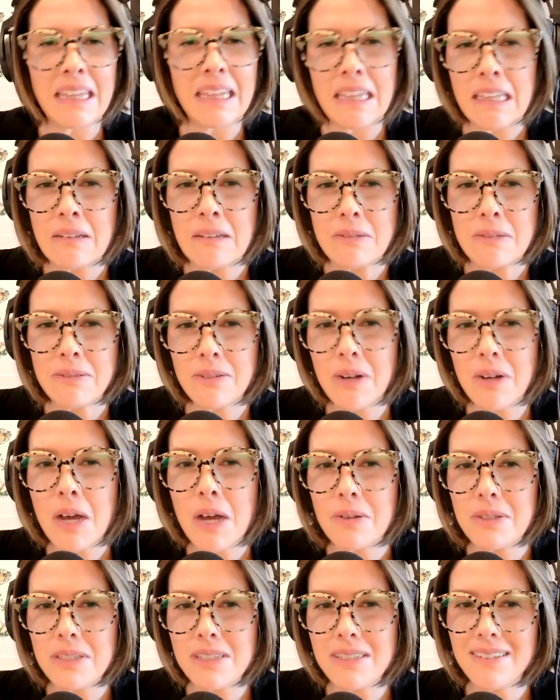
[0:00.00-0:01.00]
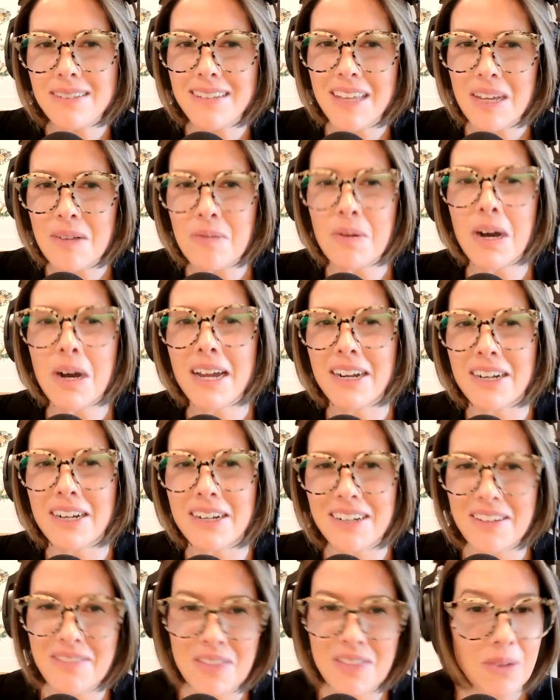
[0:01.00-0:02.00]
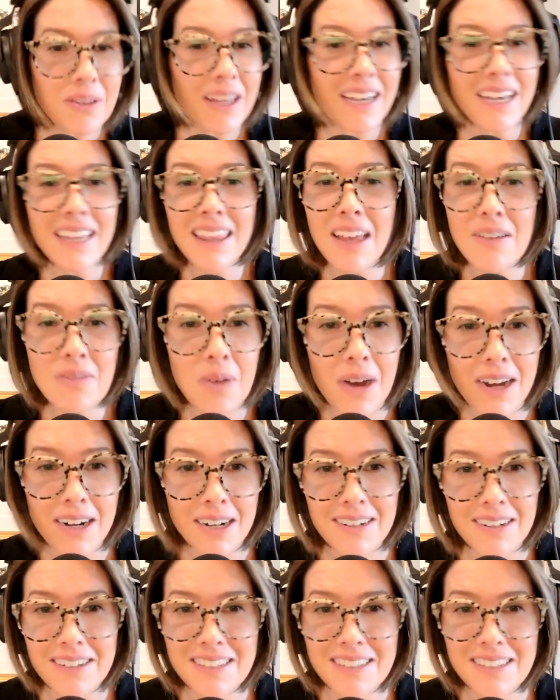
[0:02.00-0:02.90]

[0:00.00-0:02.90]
ew, gross, like water, even though like I love water.